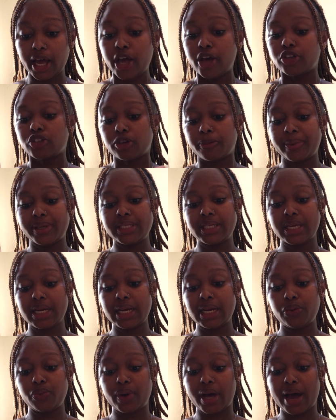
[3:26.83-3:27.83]
So
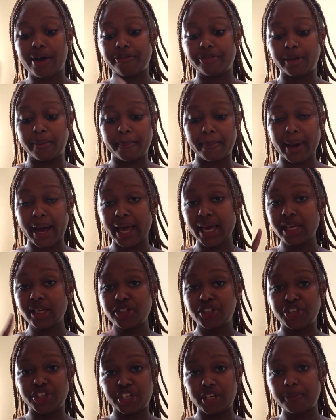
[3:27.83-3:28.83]
basically, we have the buy,
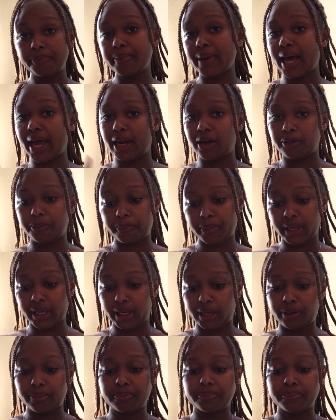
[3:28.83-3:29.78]
ship, and pay.